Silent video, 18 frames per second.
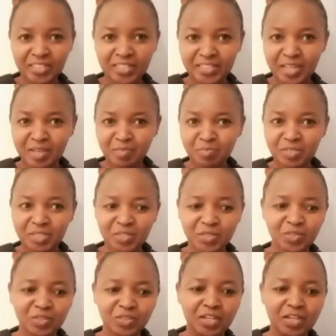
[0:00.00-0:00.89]
welcome
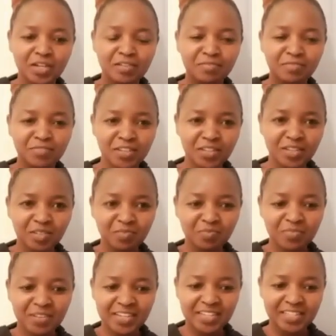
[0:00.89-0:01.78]
to
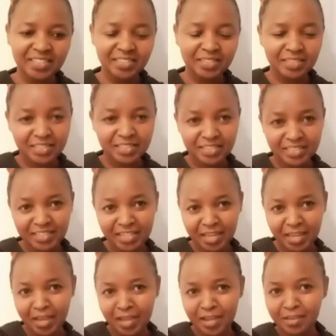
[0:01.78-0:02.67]
Vlogmas
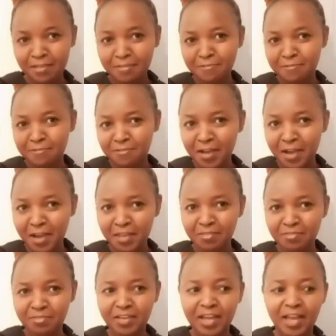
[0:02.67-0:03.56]
Day 5.
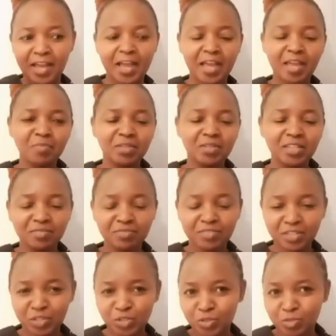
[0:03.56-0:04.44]
I believe
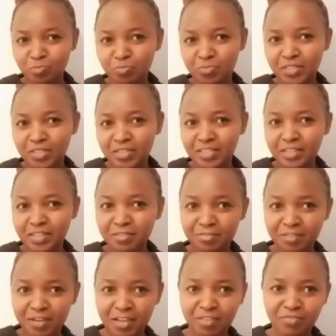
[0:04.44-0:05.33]
this should be Day
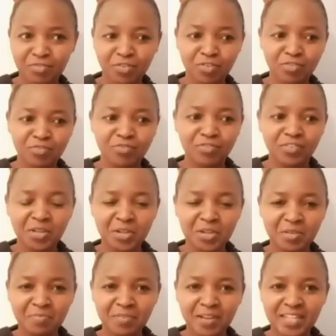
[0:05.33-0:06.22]
5 of
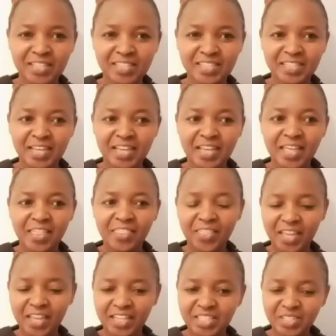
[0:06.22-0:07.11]
Vlogmas.
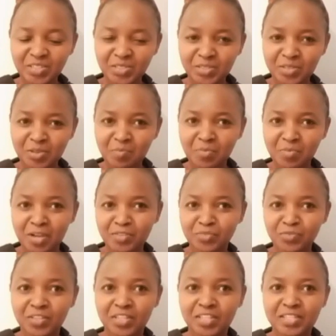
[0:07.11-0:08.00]
Thank you so much
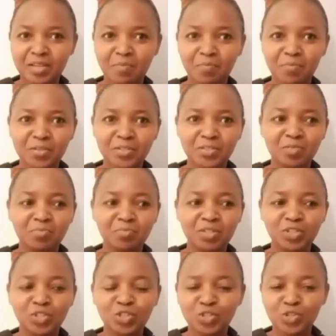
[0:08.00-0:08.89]
for the support you've
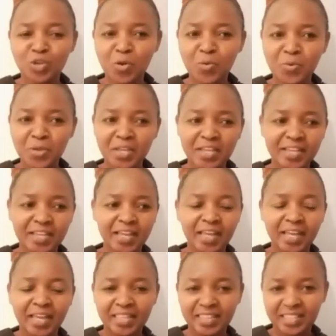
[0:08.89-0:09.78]
been showing
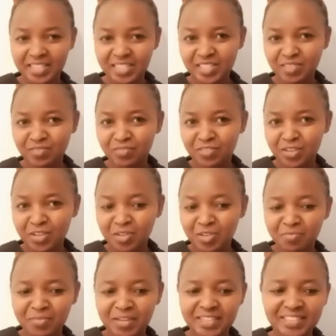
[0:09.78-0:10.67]
this
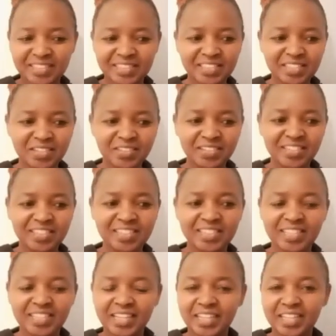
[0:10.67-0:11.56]
Vlogmas
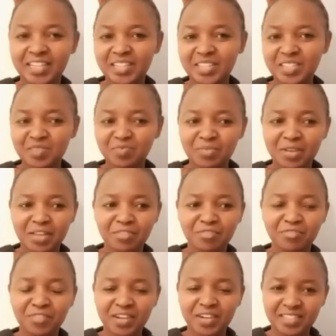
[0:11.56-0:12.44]
series. It is my
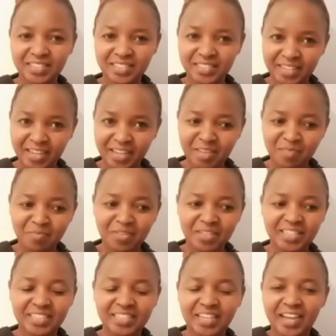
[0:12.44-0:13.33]
first time
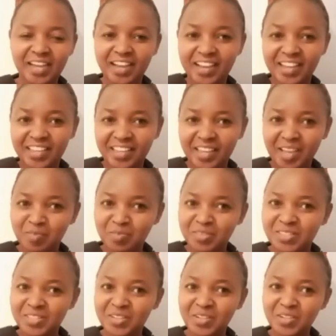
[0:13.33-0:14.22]
and I am
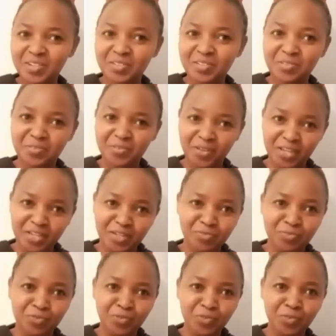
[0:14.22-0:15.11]
so
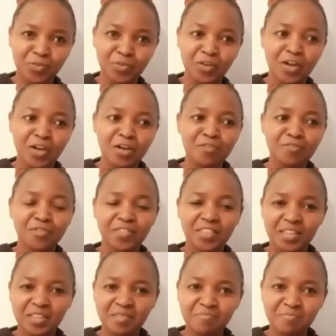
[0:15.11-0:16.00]
grateful for
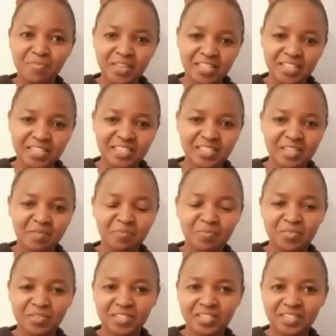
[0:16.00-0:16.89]
the immense
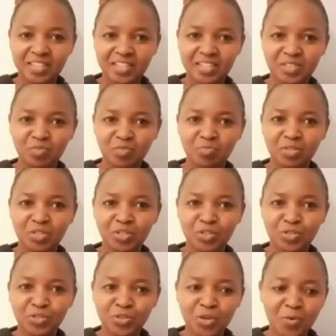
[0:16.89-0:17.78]
support that you've been
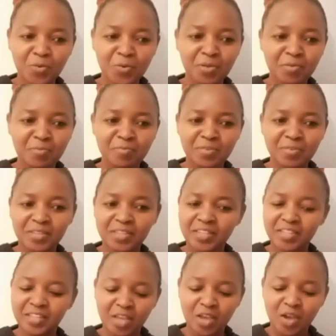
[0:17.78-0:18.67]
showing
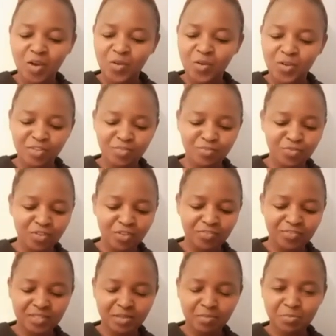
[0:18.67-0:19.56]
me. If you
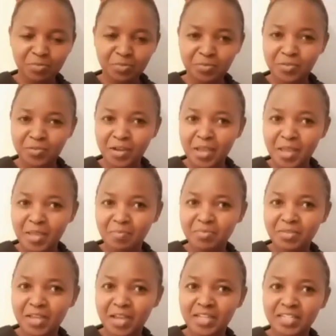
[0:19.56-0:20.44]
have
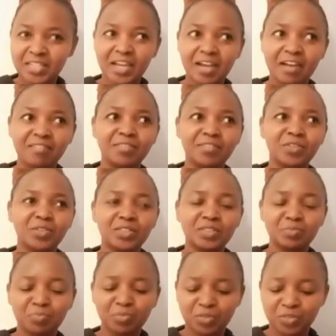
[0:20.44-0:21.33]
subscribed and have
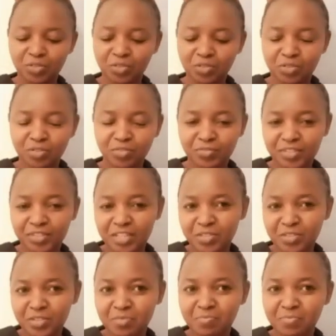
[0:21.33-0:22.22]
not put your
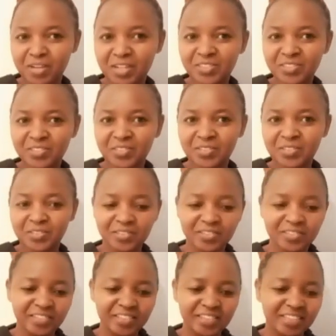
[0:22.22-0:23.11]
notification button
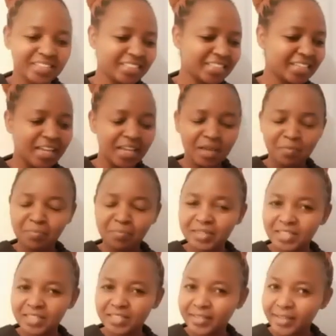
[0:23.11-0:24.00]
on,
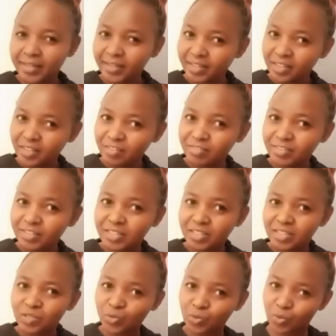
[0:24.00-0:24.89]
please check if it
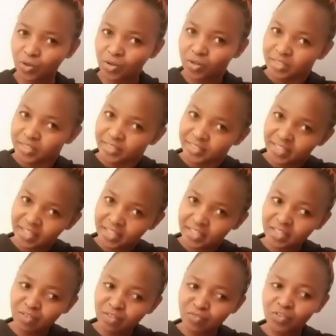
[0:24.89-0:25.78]
is on check
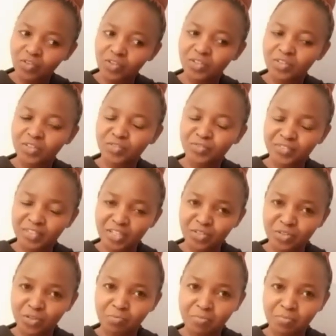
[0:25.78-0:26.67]
if your
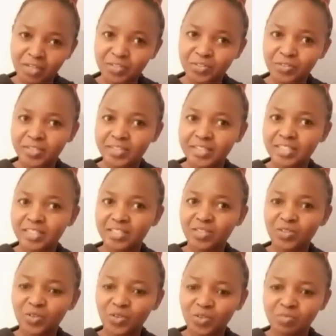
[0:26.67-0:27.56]
notification button
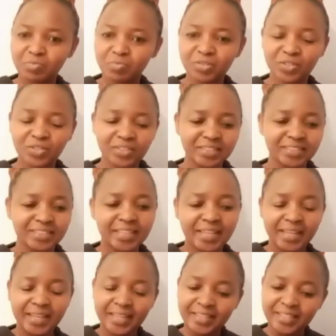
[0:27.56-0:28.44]
is on because
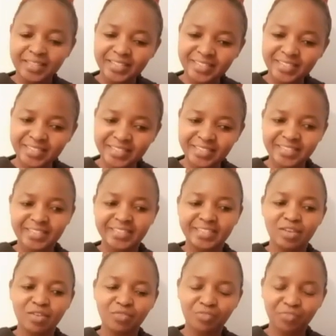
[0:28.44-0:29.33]
this is
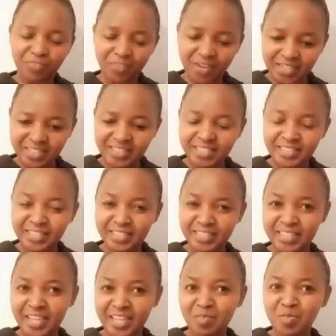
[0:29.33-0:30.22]
the first
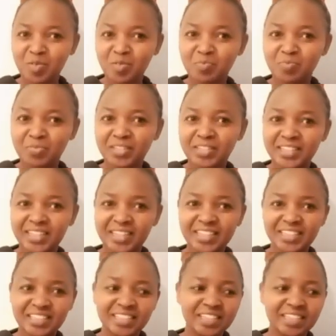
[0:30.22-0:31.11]
time you'll be
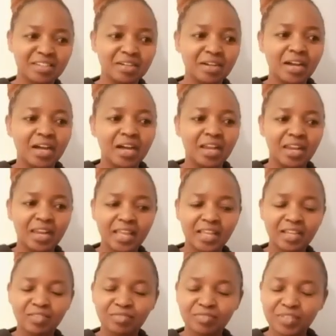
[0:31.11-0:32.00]
getting
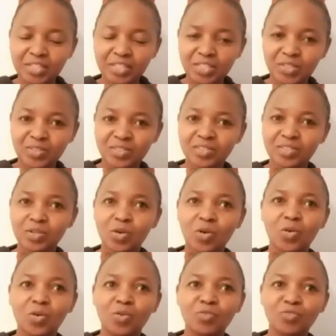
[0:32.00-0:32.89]
like videos
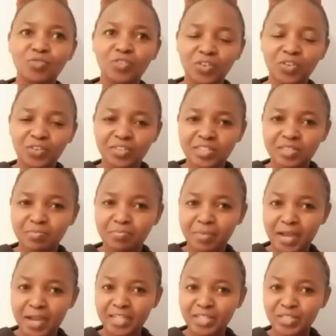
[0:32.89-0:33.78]
or vlogs
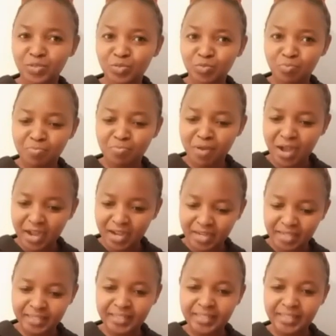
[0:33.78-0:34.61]
back to back